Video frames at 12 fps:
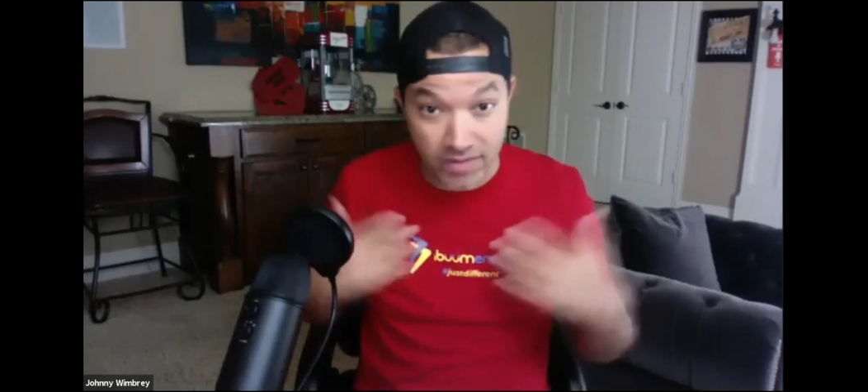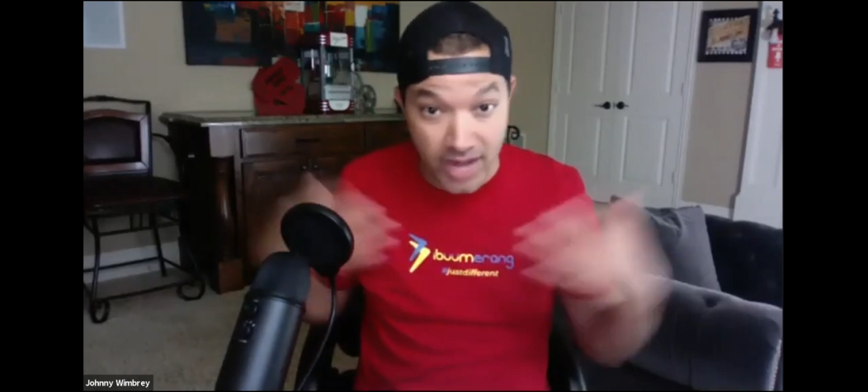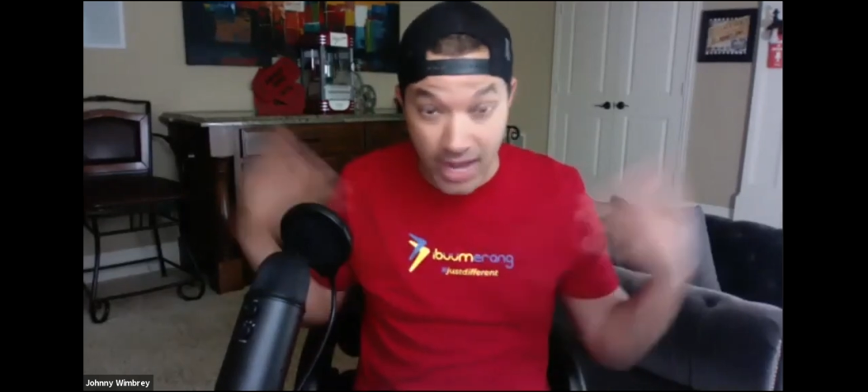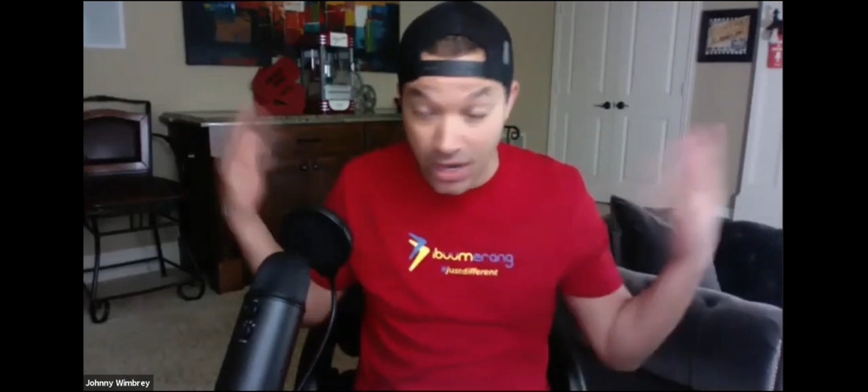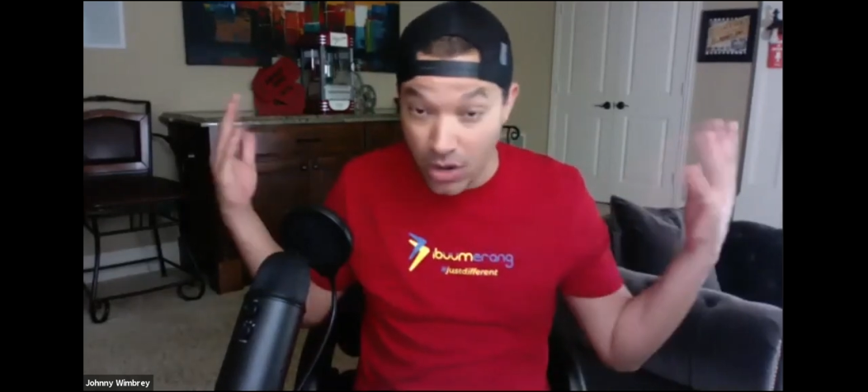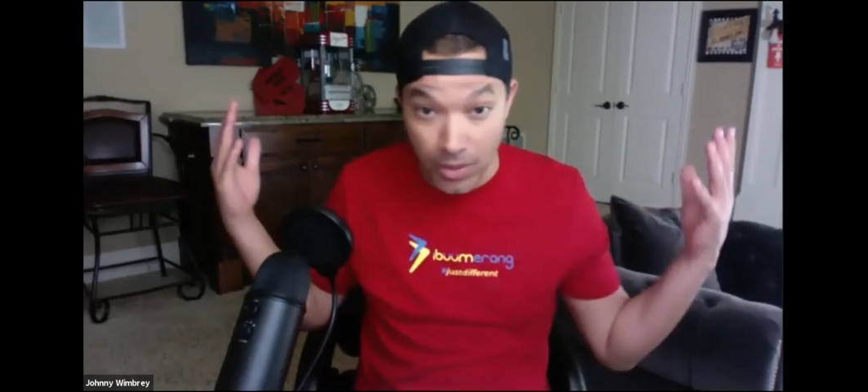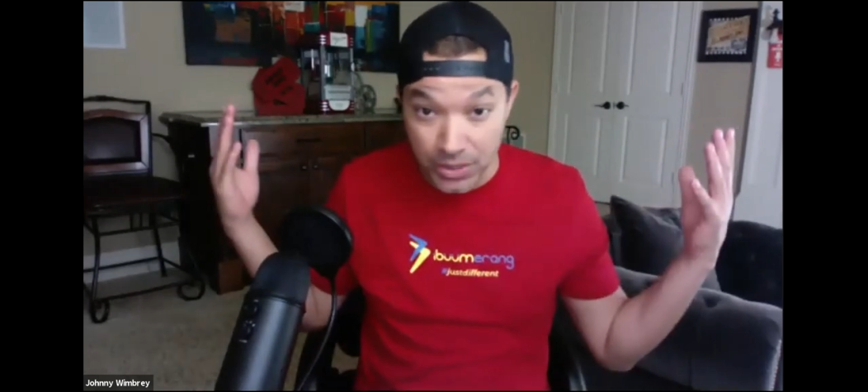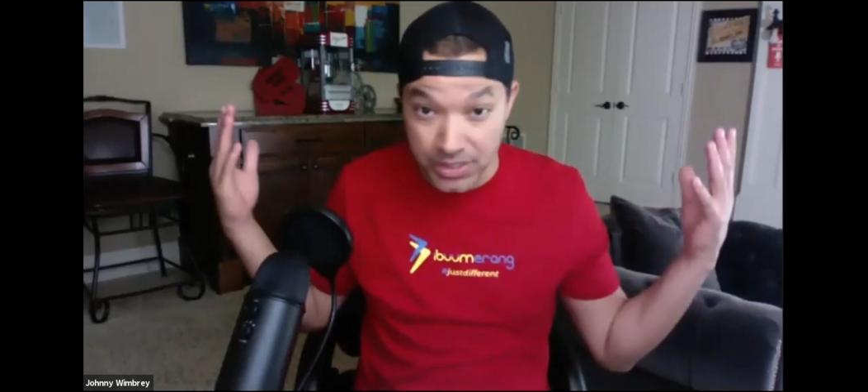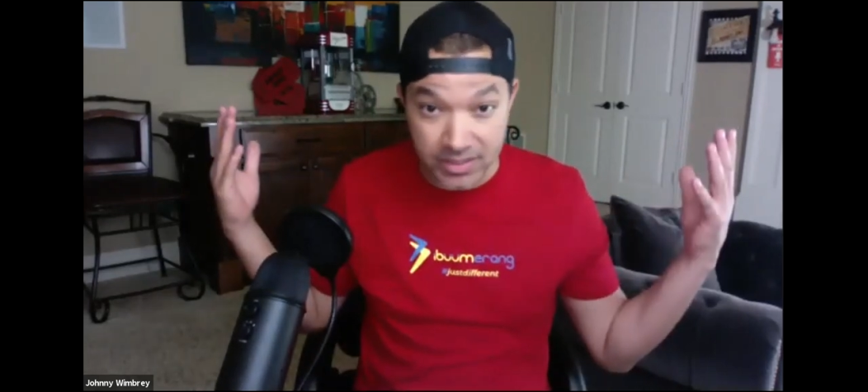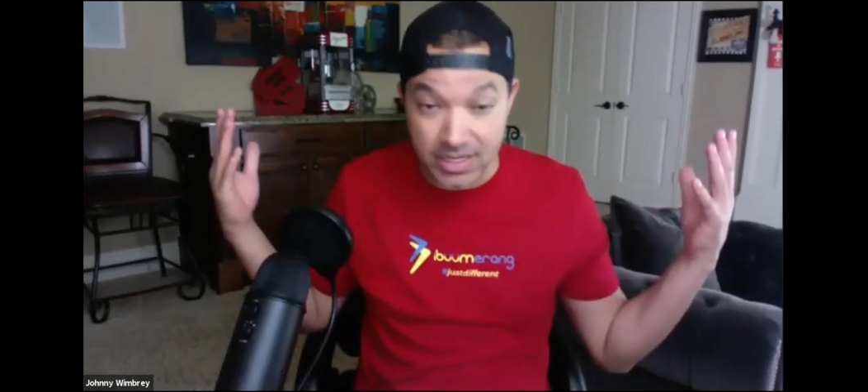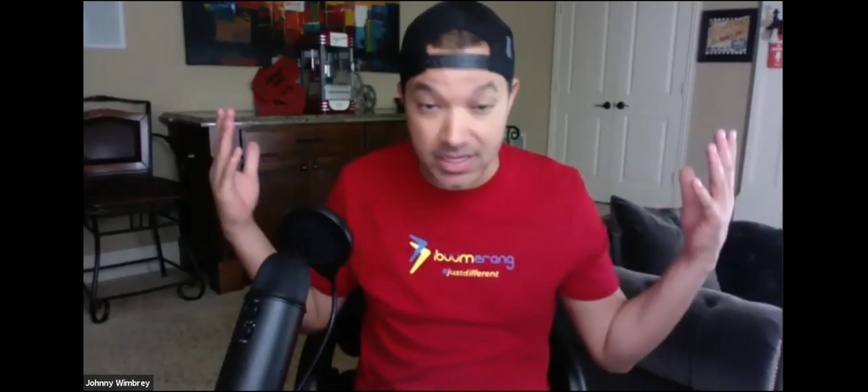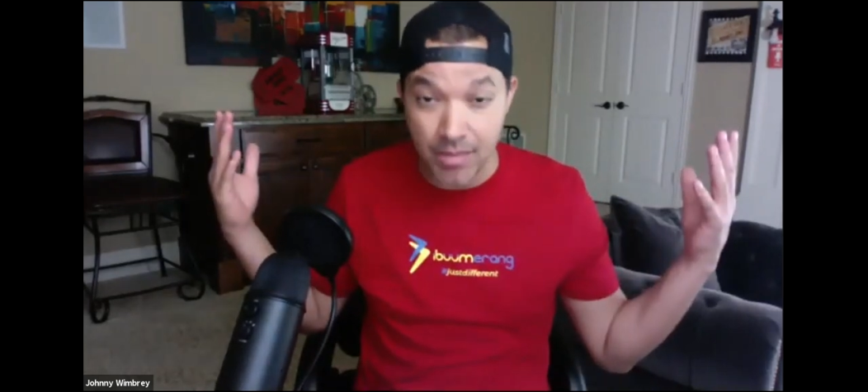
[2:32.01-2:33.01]
and I know most of
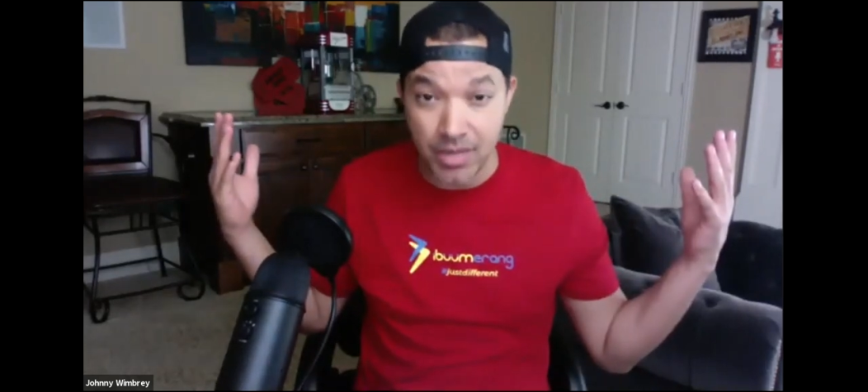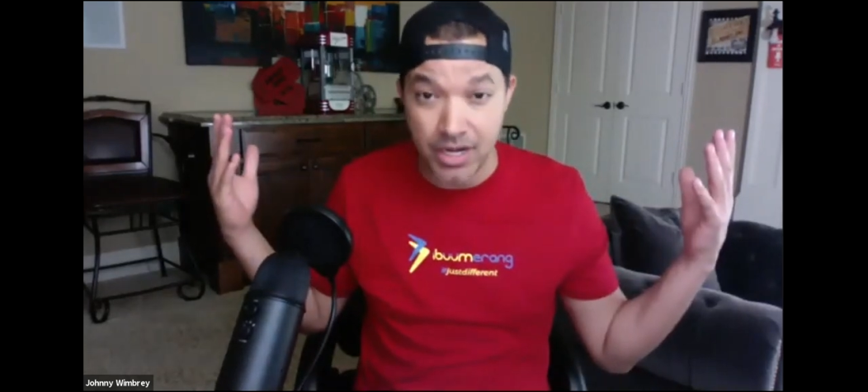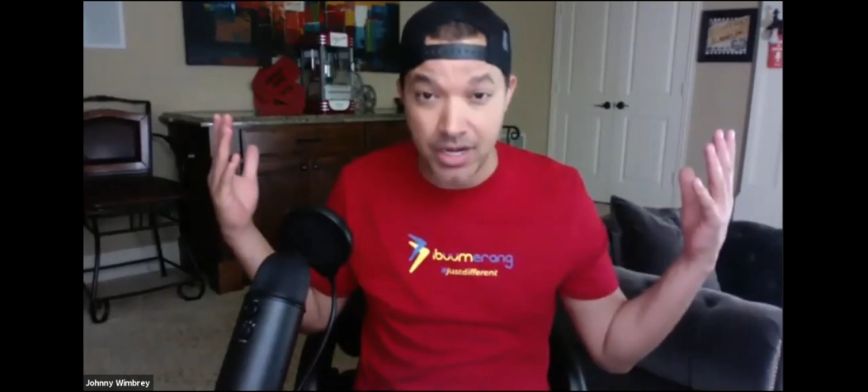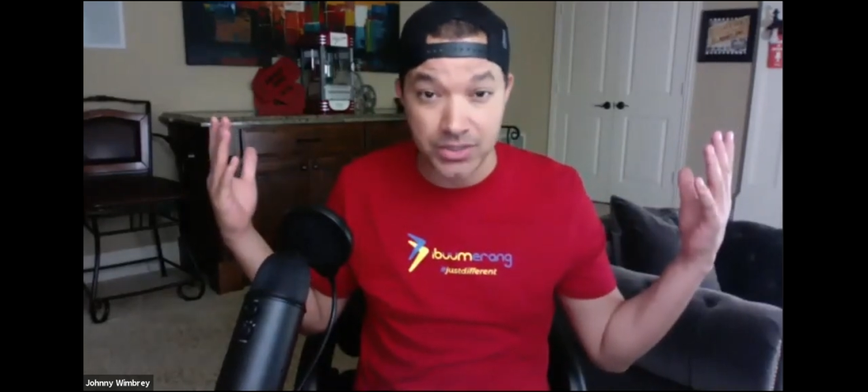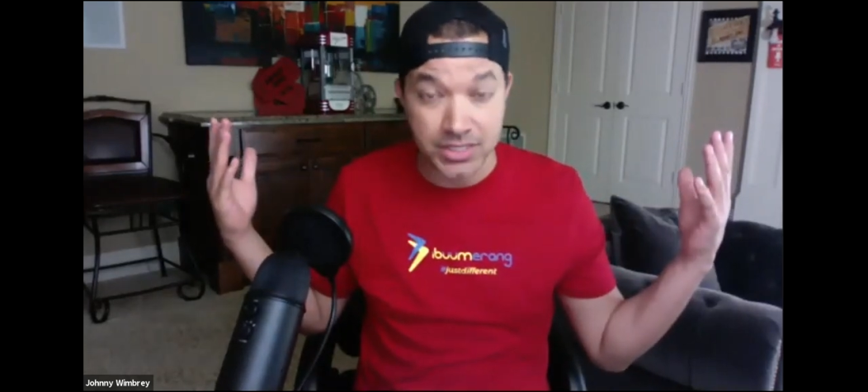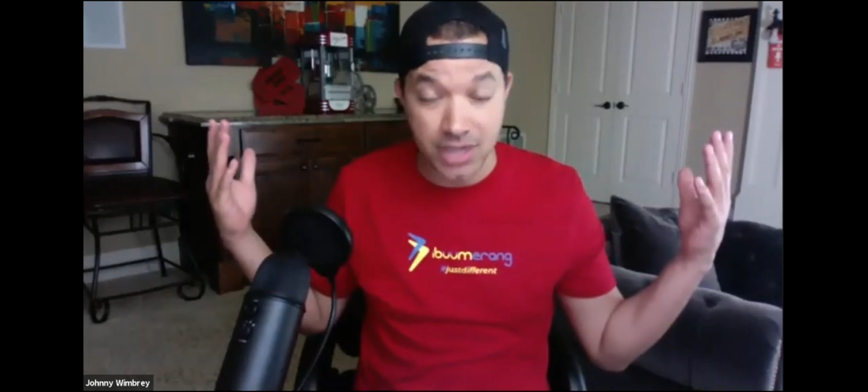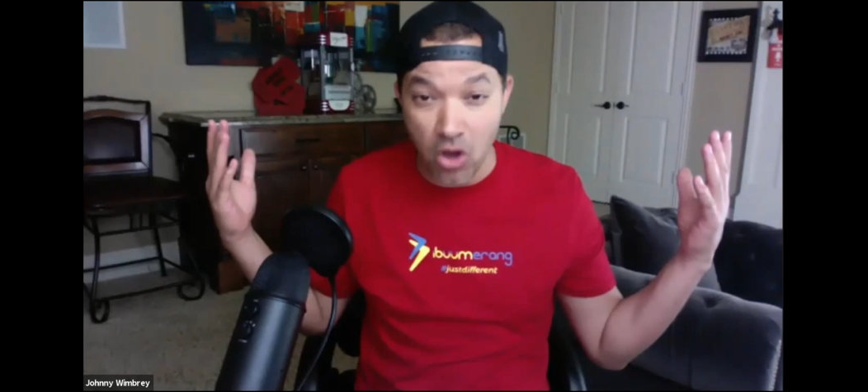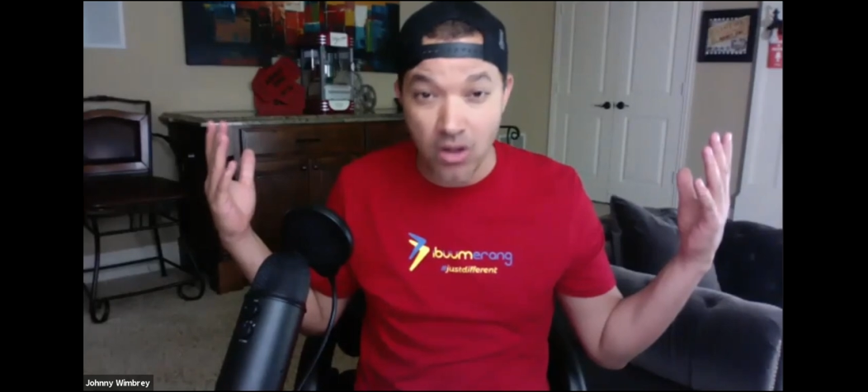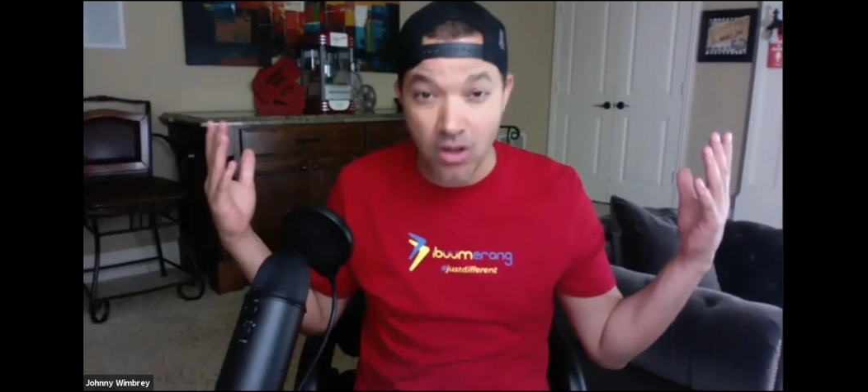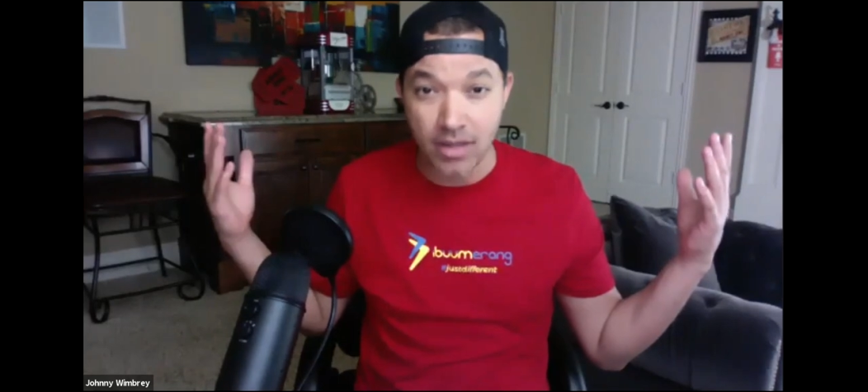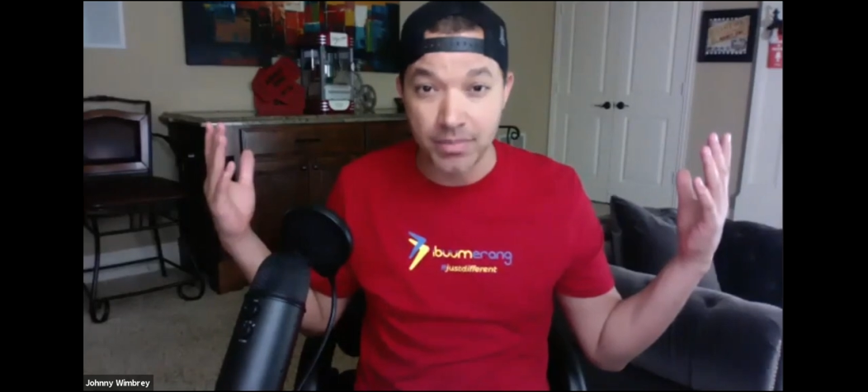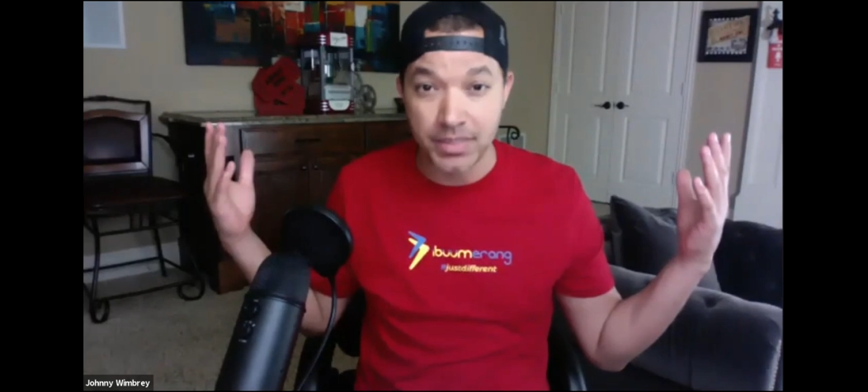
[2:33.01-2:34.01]
the top money earners in all
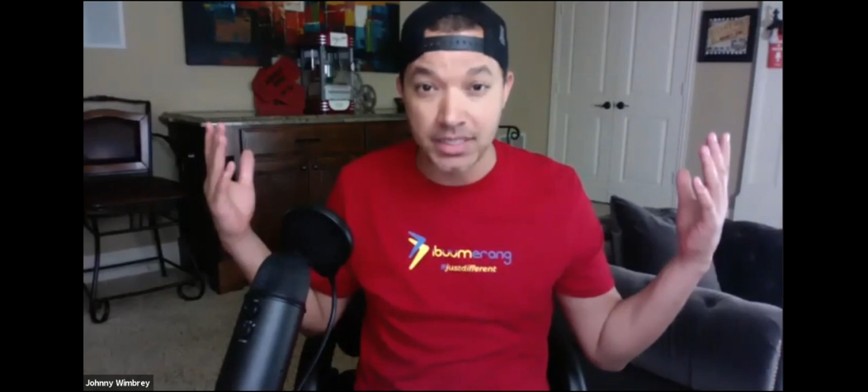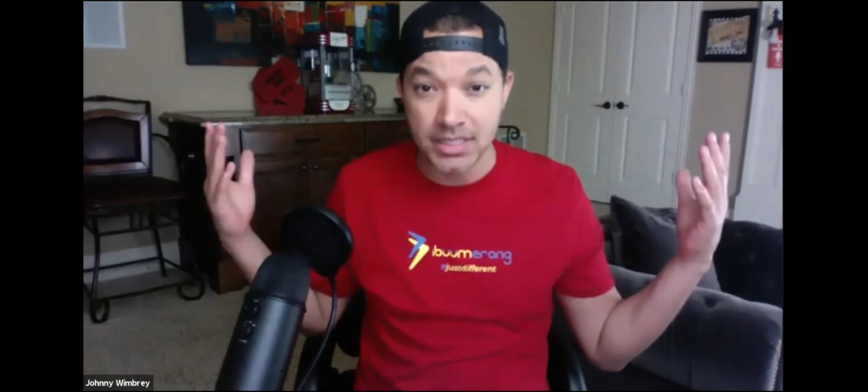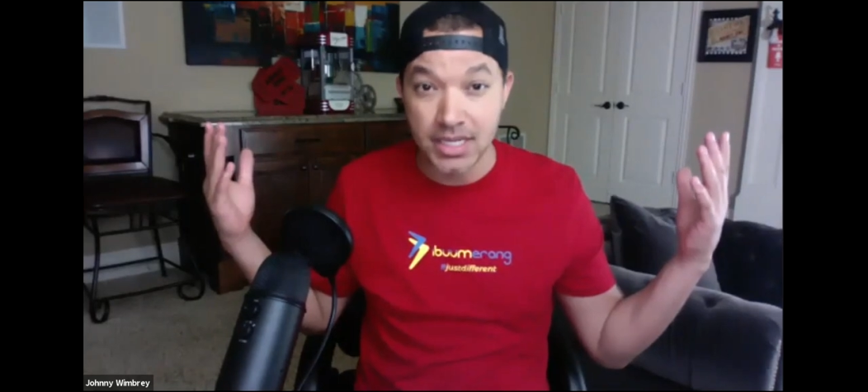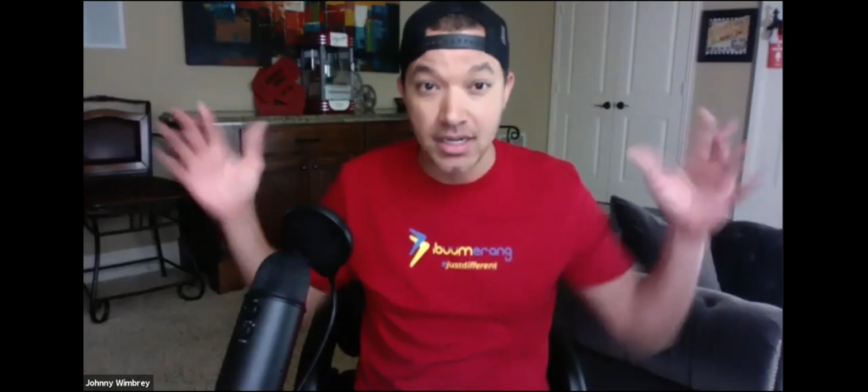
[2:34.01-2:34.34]
companies